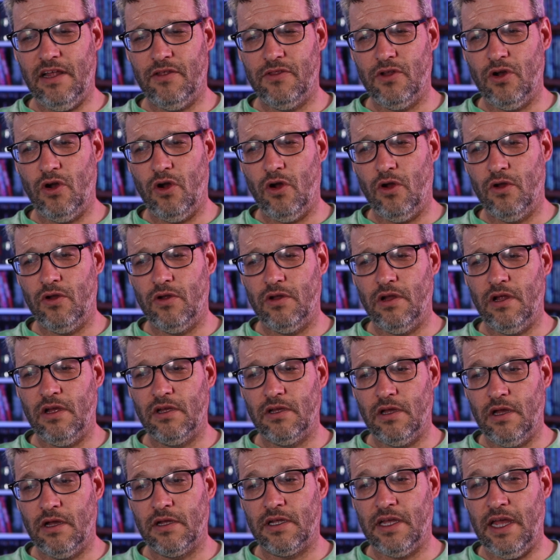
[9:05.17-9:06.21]
Now, there
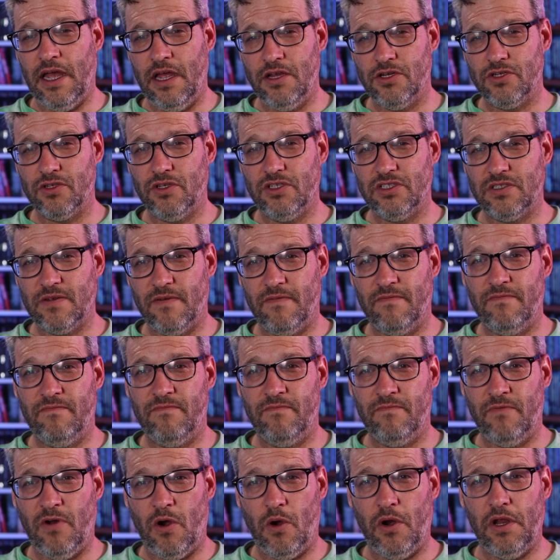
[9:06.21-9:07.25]
are occasionally some
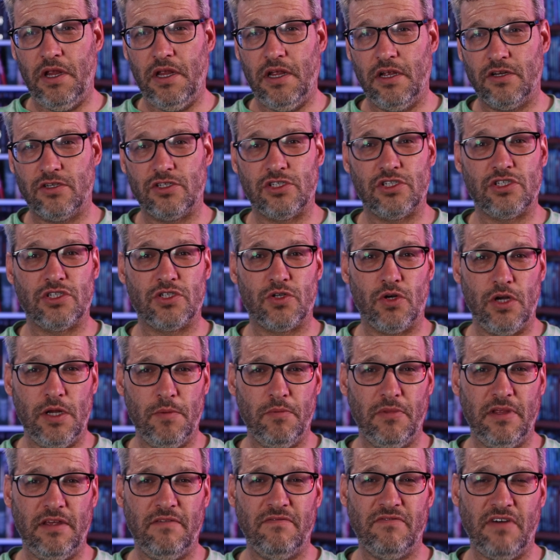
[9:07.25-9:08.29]
very
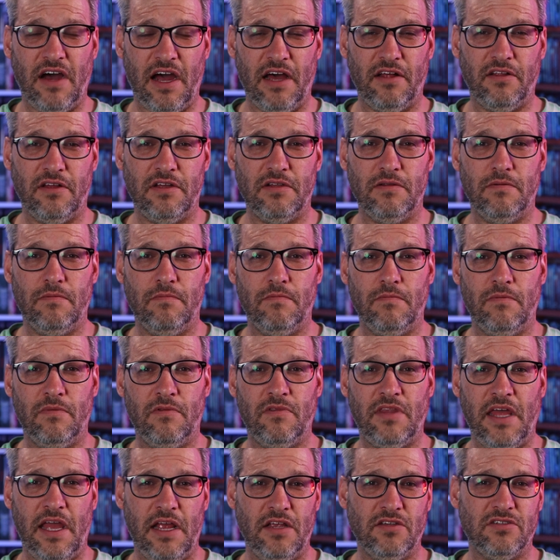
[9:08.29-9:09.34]
extremely violent
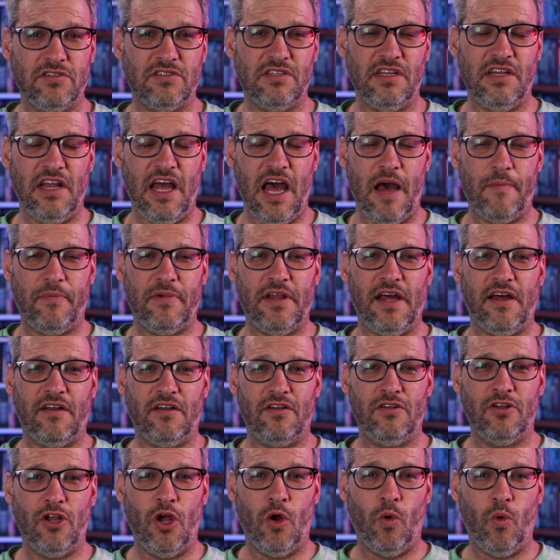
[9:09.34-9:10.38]
things that happen out
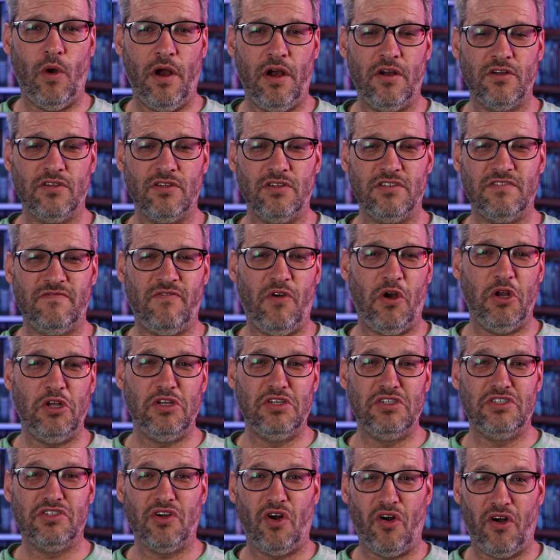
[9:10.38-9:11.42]
of nowhere. It's very
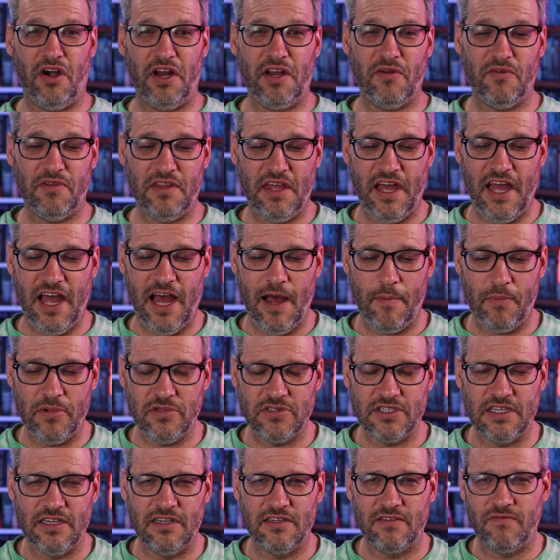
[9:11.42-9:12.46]
jarring when that
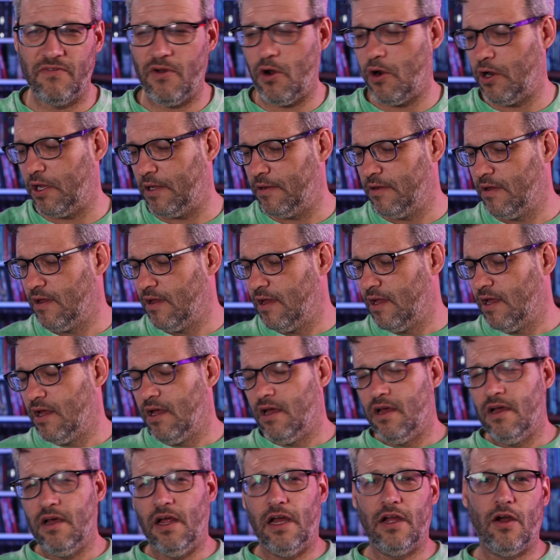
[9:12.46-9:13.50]
happens, and it's very
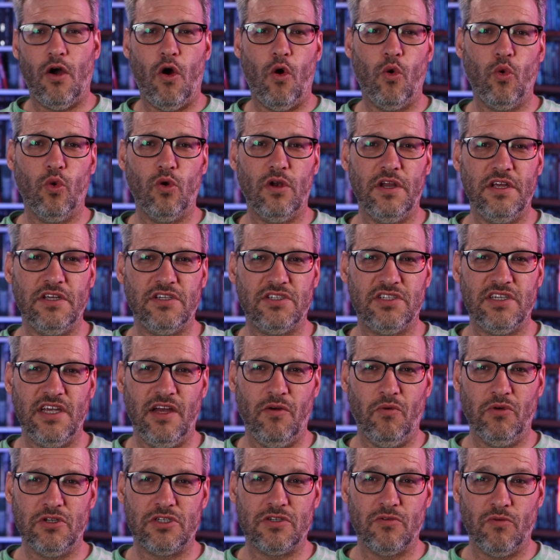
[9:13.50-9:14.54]
like holy
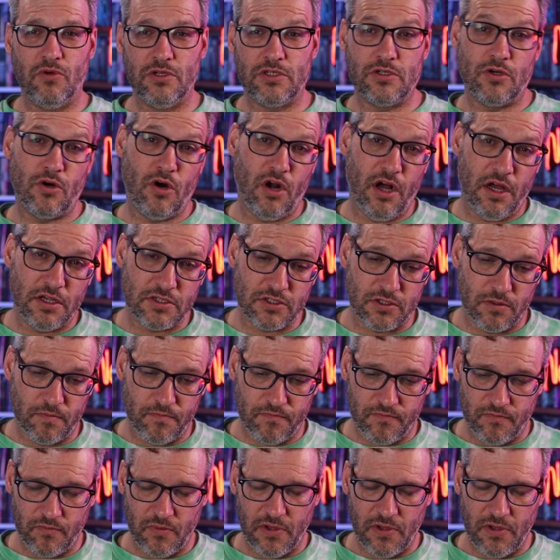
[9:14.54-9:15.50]
shit, which are awesome.